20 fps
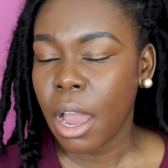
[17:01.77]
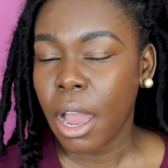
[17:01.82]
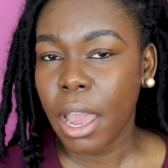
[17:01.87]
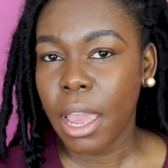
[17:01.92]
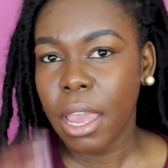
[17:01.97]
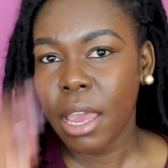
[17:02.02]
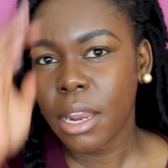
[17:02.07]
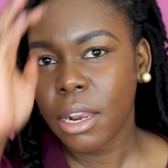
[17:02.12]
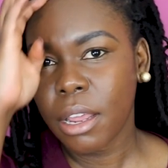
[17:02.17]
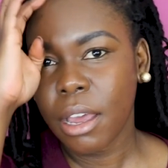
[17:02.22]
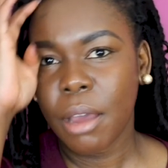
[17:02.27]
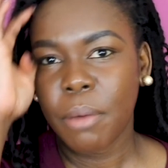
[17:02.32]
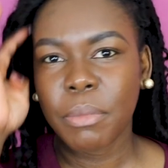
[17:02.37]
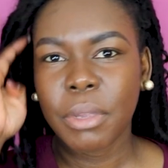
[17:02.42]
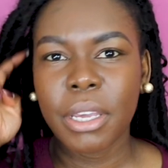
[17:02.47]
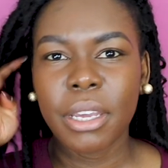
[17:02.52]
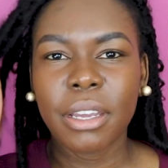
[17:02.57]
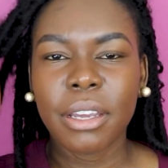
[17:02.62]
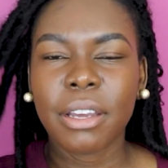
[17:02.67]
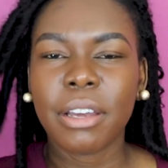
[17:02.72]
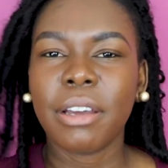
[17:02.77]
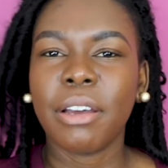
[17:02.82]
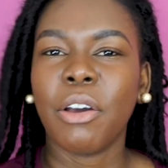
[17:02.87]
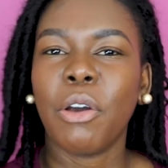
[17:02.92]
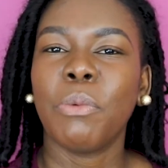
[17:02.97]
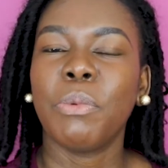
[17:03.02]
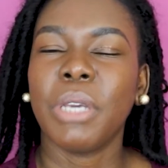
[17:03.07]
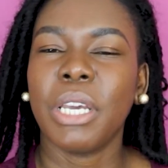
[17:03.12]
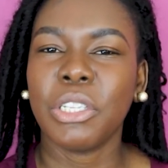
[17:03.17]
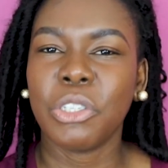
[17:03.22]
And yeah, I
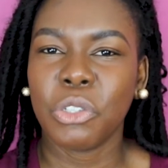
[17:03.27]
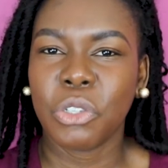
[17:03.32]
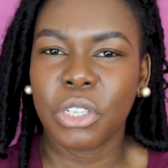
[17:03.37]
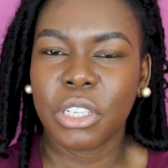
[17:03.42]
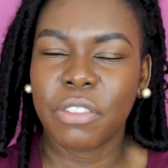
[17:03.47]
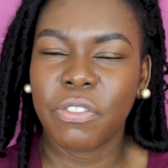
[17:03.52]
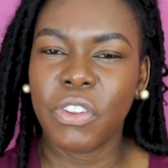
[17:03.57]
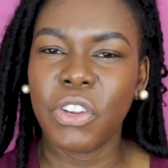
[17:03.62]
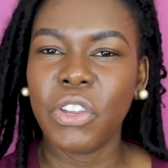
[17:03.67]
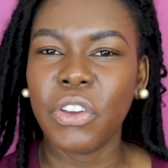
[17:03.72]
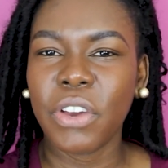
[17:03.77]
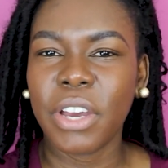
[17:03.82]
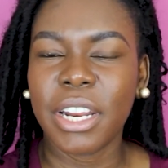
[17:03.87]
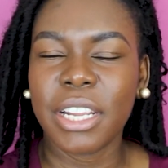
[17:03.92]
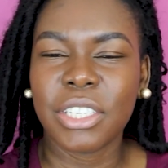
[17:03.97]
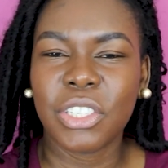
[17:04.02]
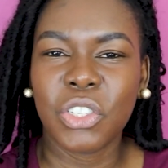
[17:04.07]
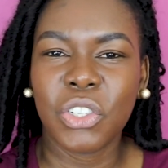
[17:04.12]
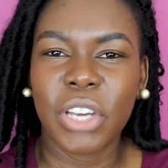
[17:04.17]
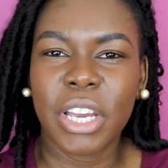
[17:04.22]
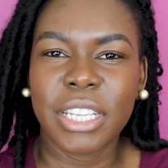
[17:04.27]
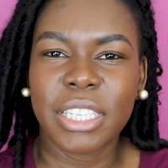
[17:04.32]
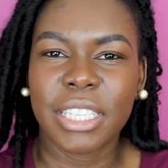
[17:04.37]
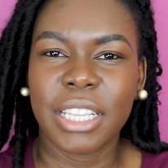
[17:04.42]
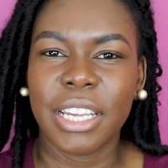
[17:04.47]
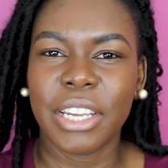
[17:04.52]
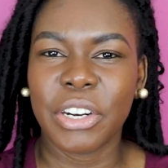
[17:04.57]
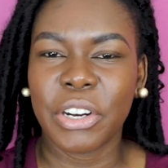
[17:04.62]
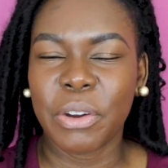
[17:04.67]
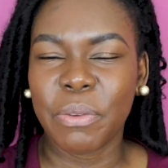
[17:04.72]
hope you guys enjoyed this video, and I'll see you guys
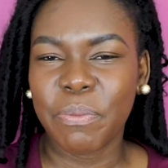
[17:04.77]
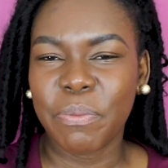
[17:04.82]
later.